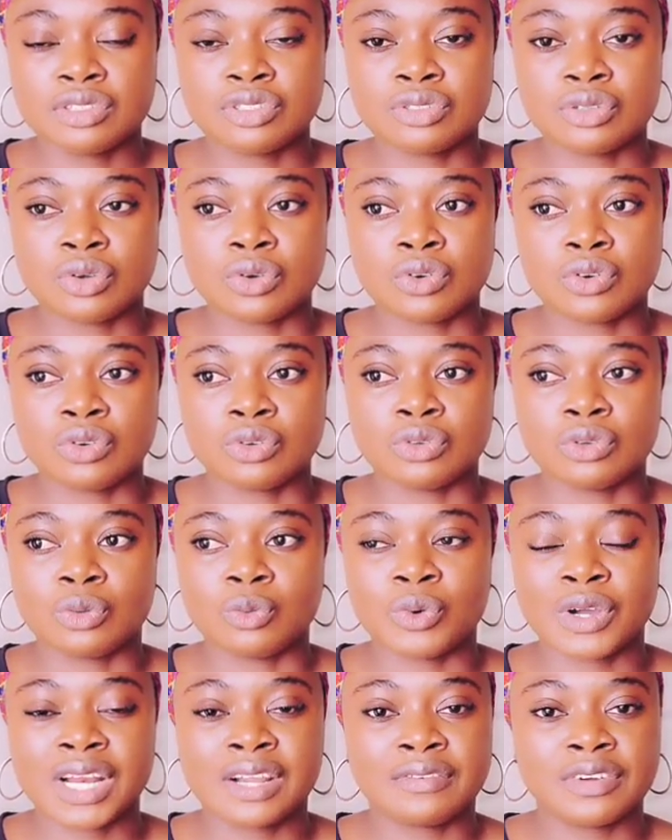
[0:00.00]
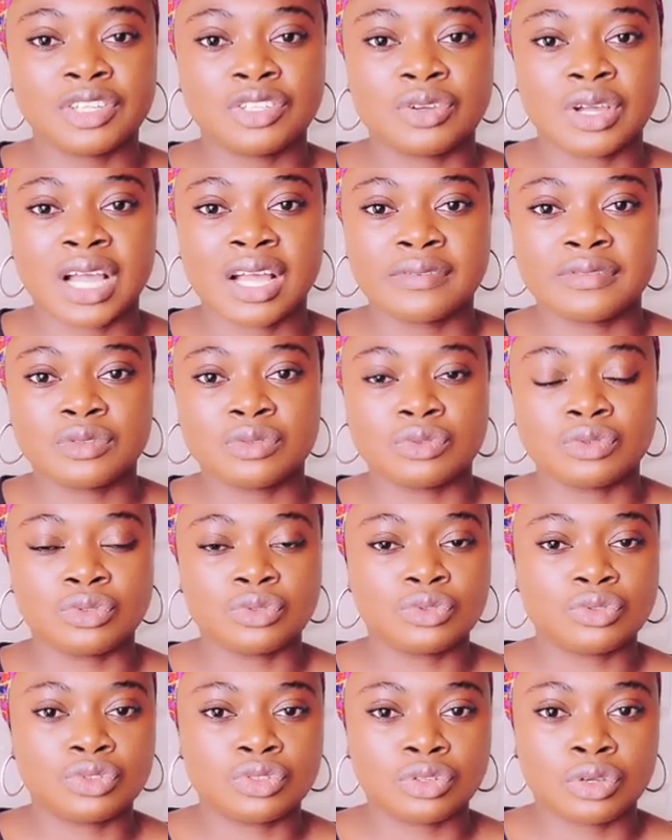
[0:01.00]
So whatever you have to
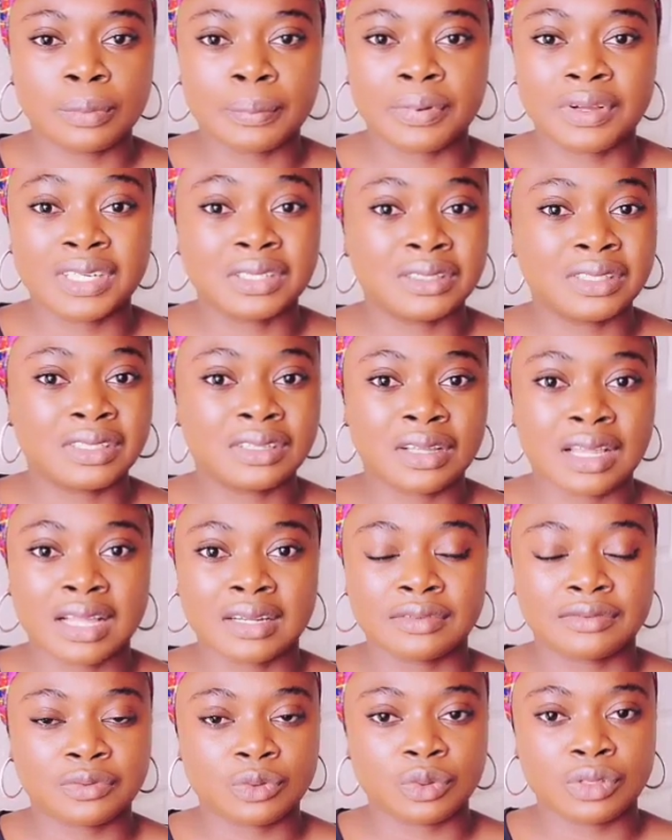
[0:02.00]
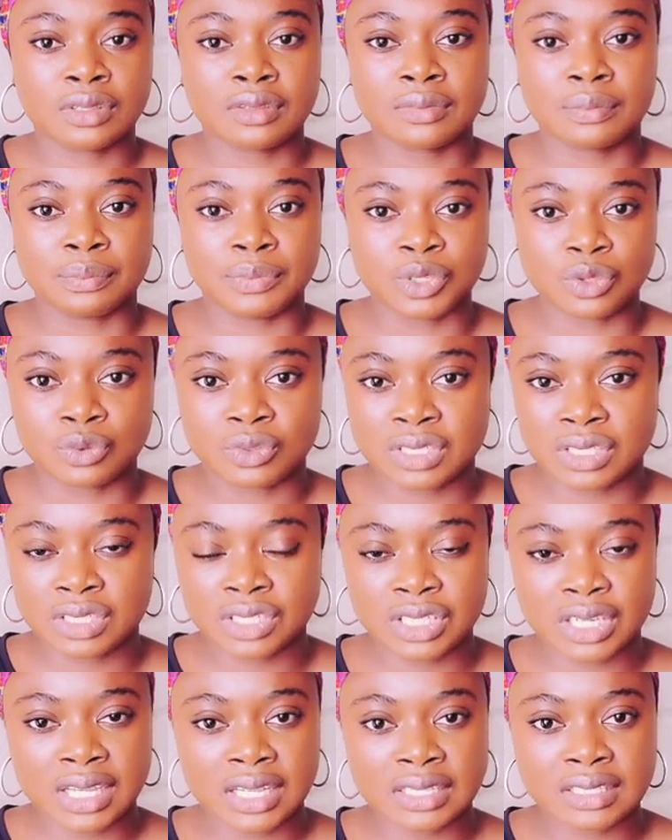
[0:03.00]
do to your body, and for the
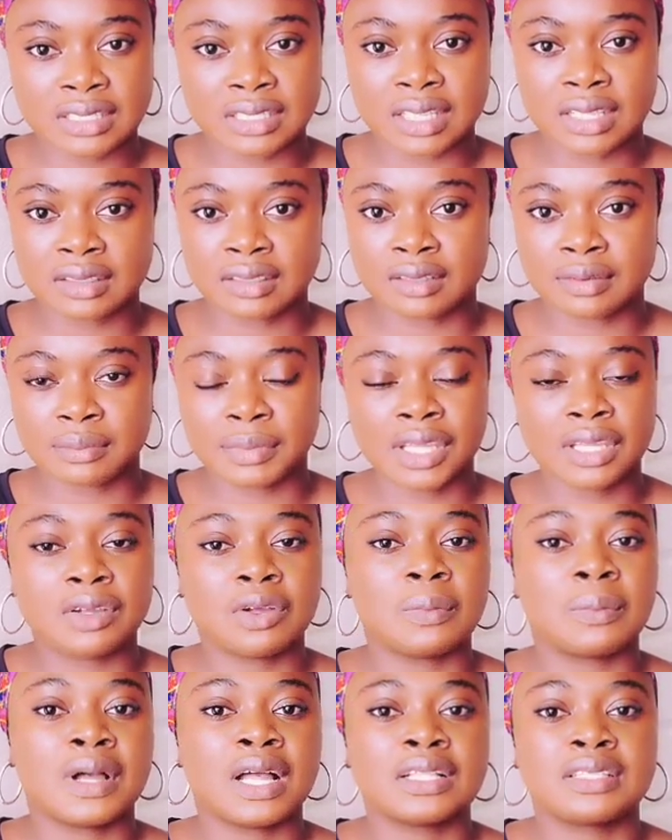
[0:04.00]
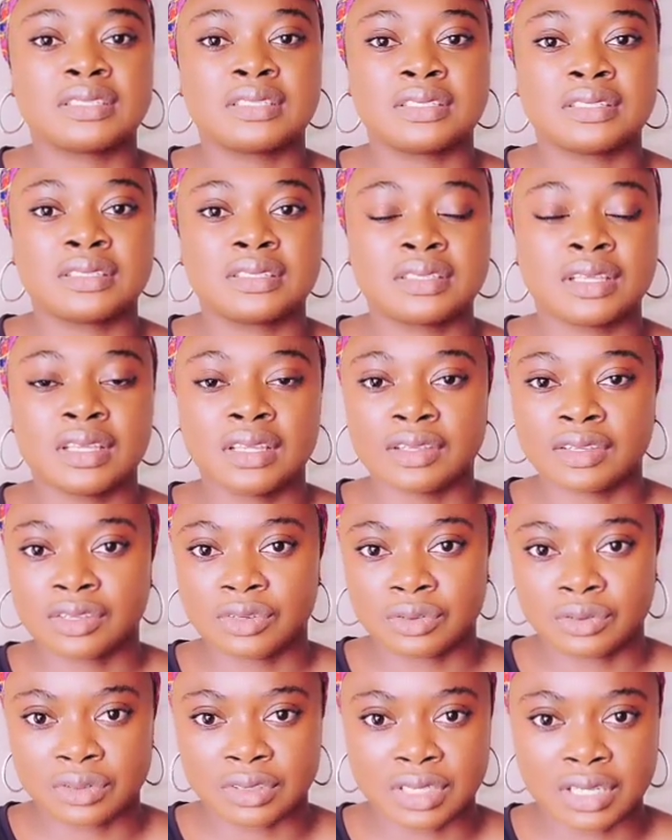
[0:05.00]
beauticians and the makeup artists,
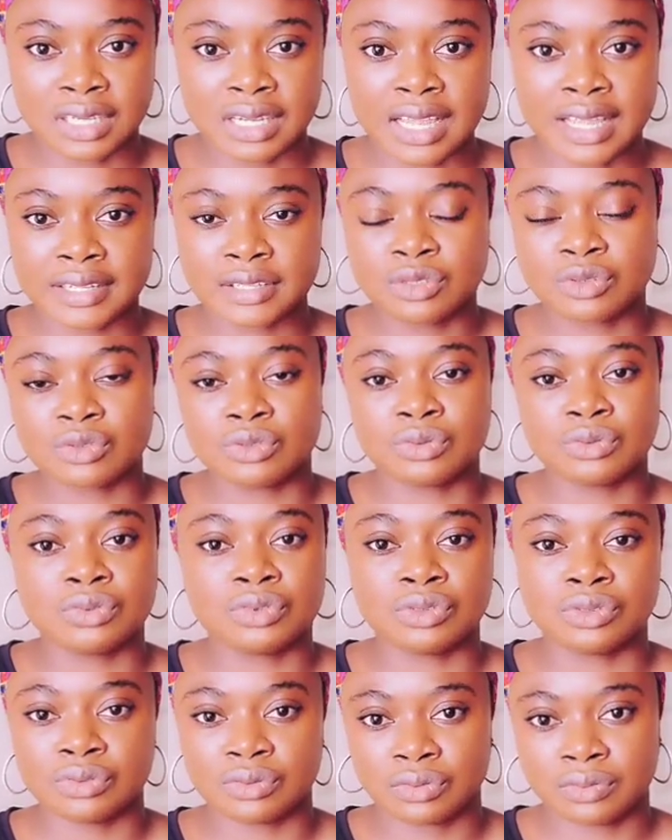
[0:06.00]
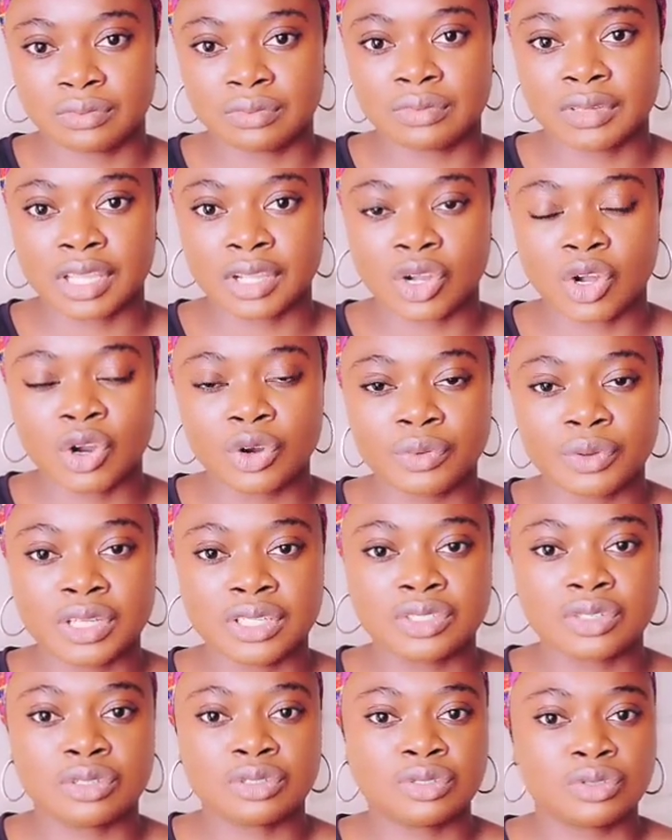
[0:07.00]
you know, they like to, you know,
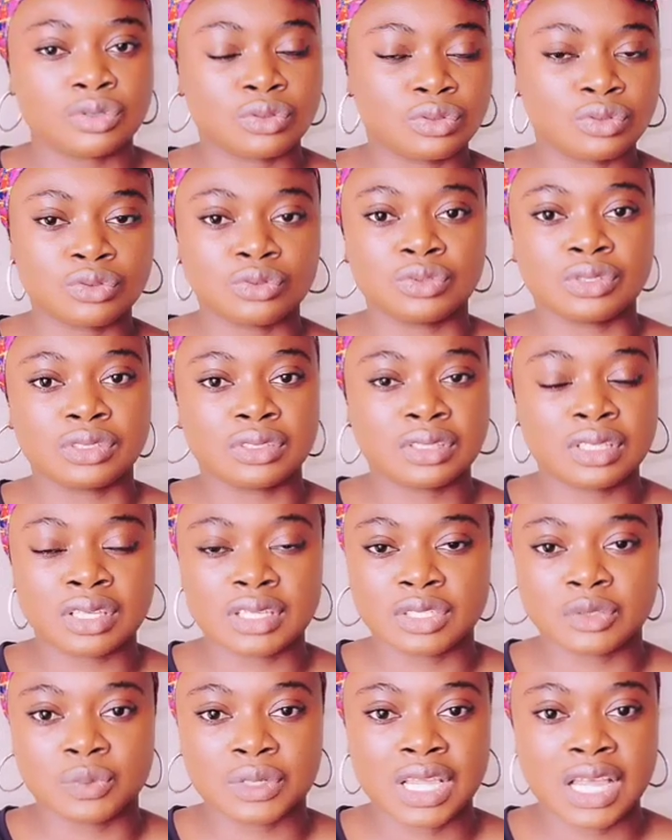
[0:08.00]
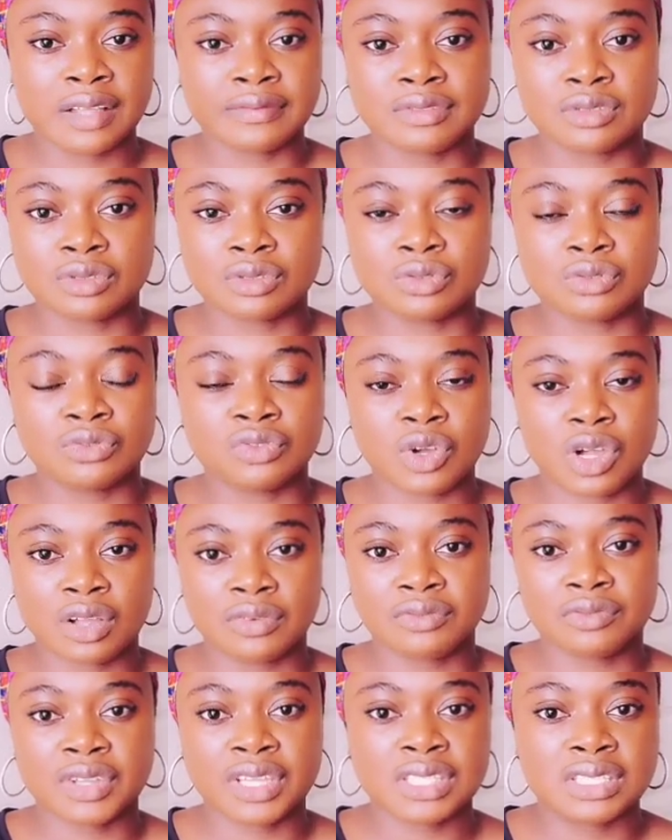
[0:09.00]
encourage us to do the things we have to do for
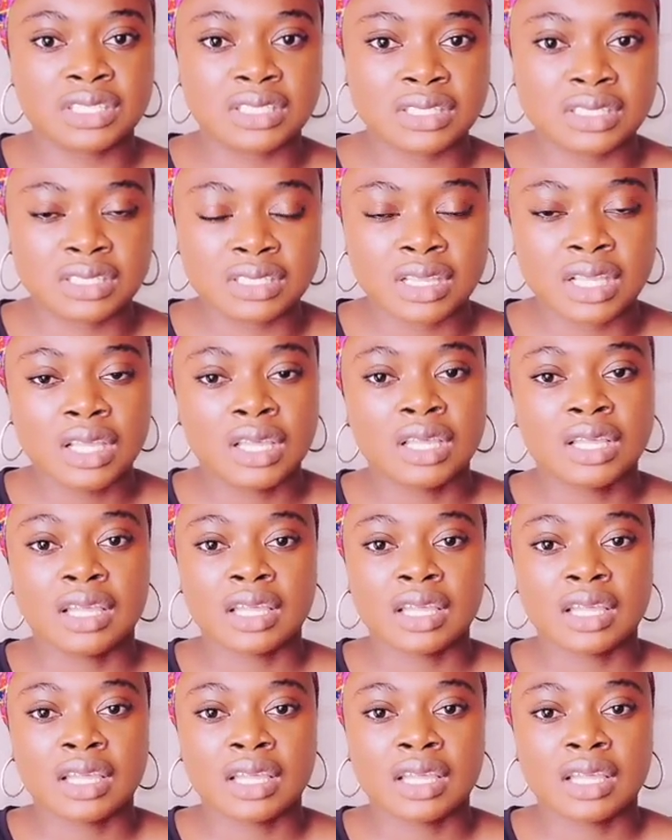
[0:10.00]
our faces